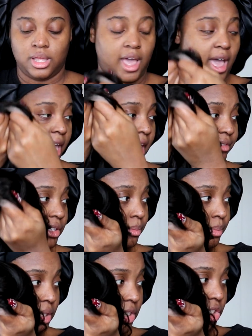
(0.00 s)
I have to
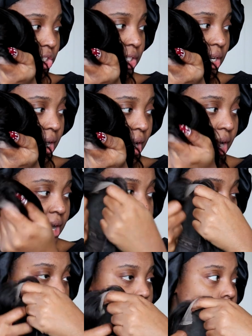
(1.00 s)
bleach the
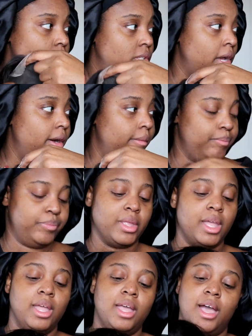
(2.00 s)
knots. So
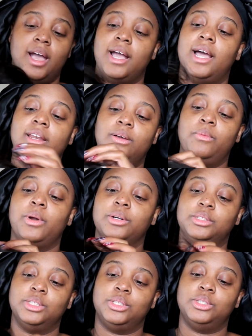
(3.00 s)
I got a little
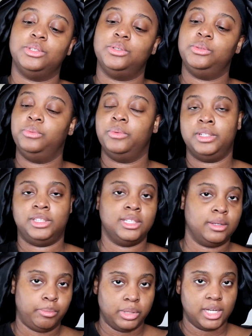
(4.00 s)
work to do with
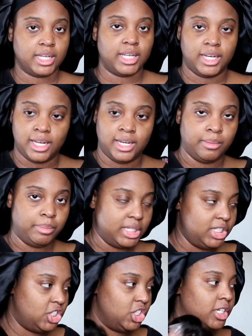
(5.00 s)
the plucking and the
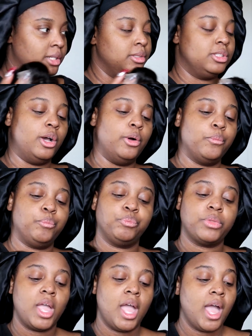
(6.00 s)
bleaching. So
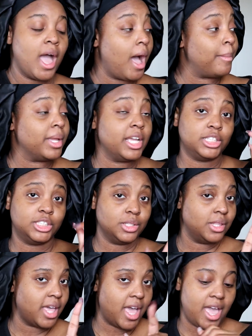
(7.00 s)
I'm gonna get
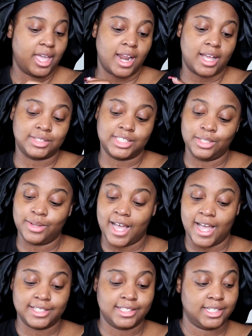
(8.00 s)
to that and I'll see you
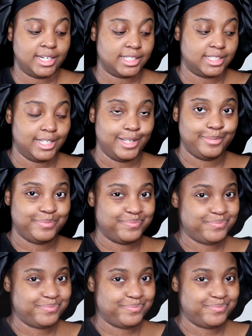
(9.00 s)
guys in the next clip.